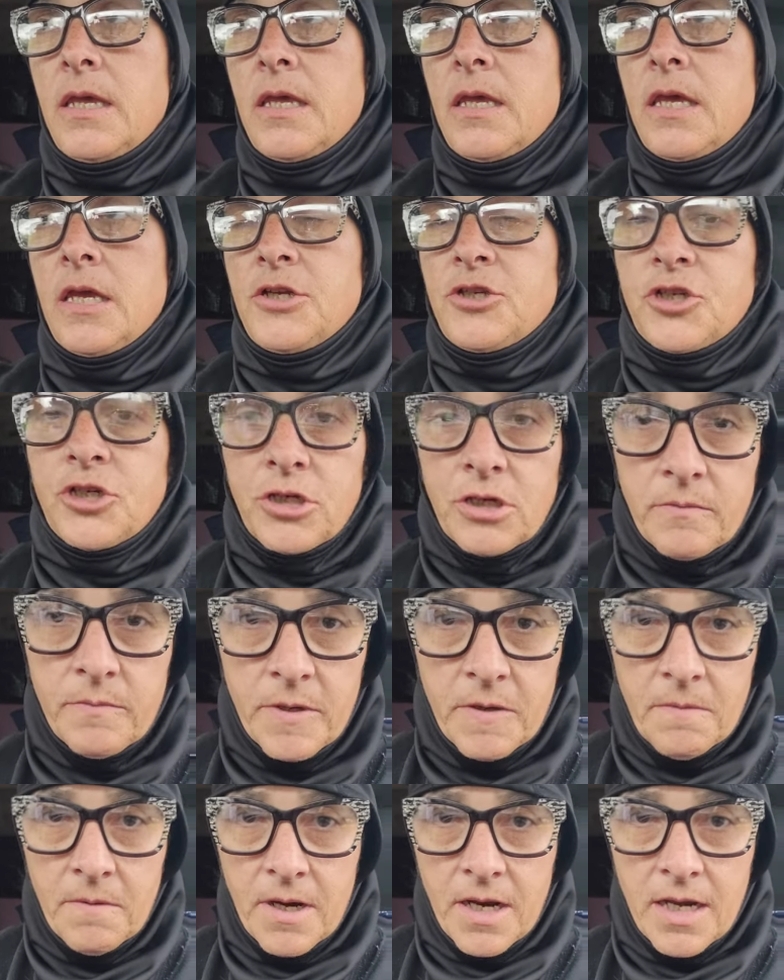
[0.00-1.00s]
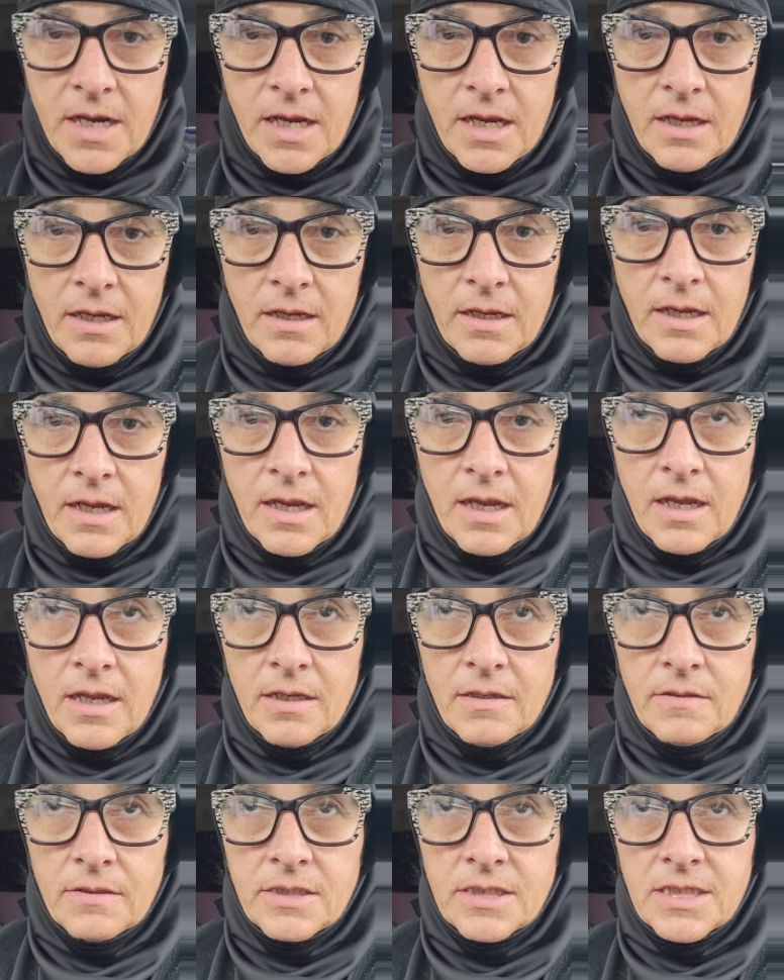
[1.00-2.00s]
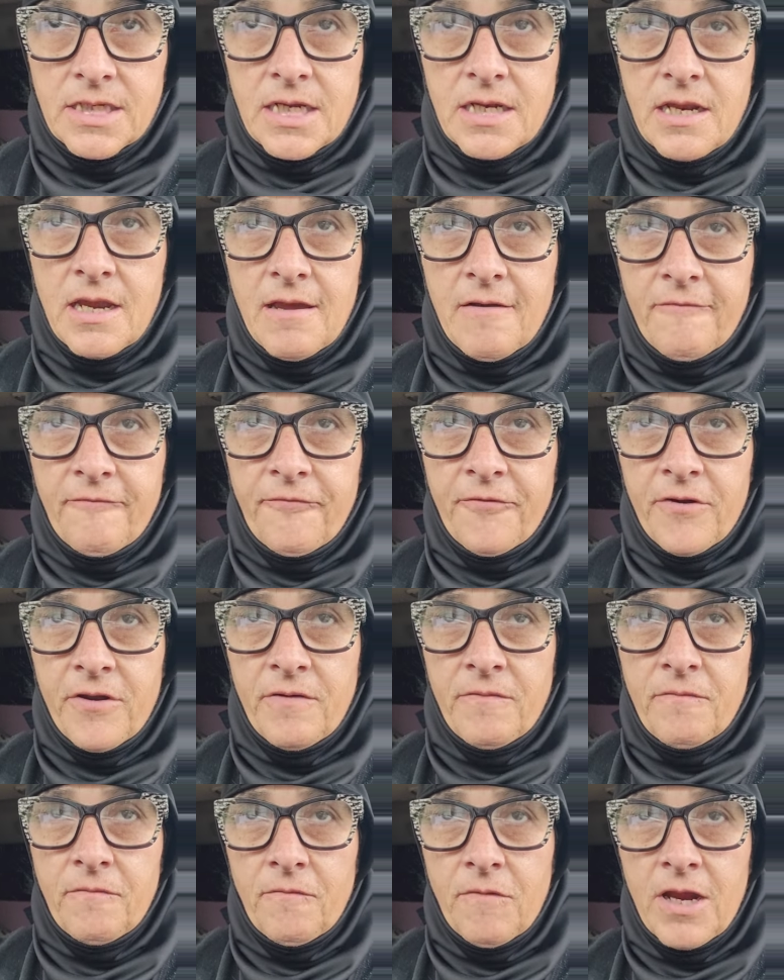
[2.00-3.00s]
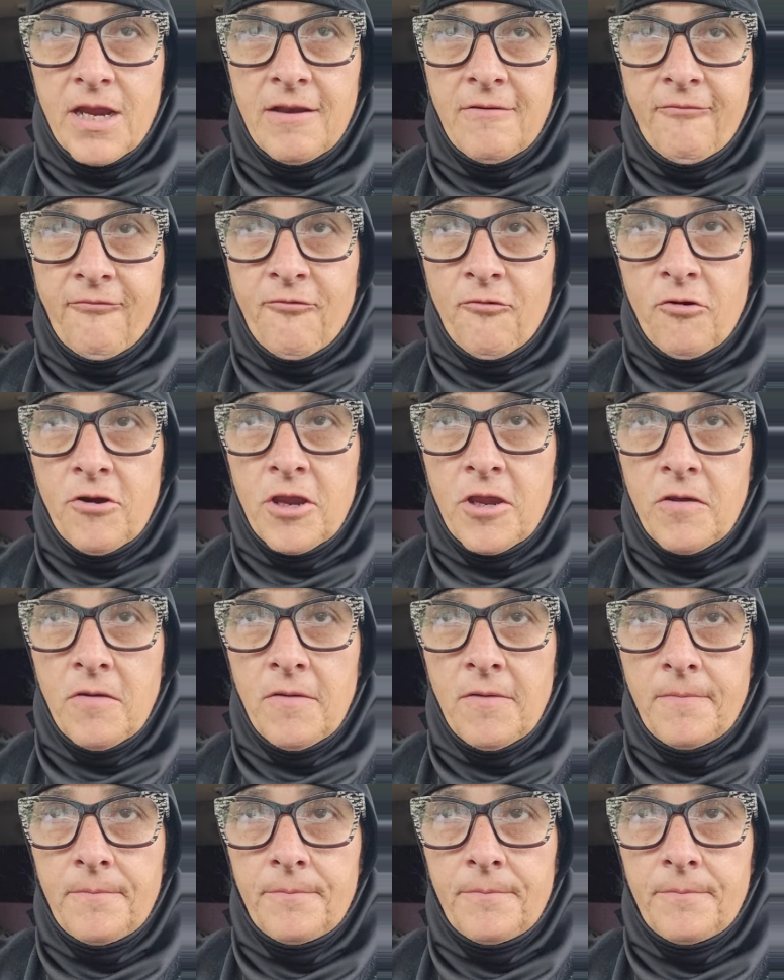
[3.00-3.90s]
it should be ready and sitting out front waiting for you.